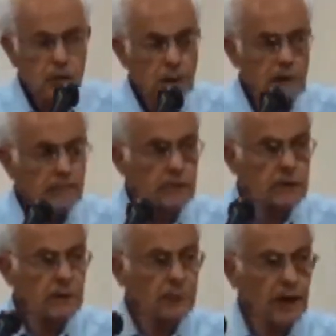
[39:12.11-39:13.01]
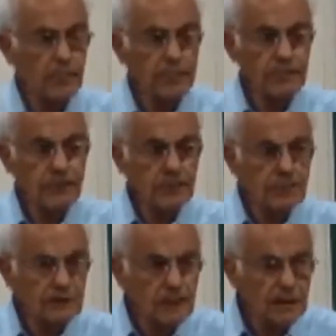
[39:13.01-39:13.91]
he has to give up his
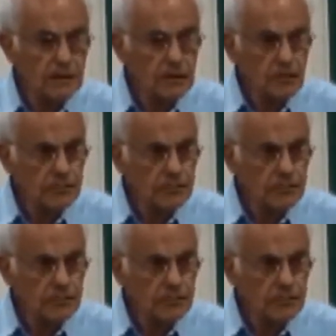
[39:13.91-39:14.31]
understanding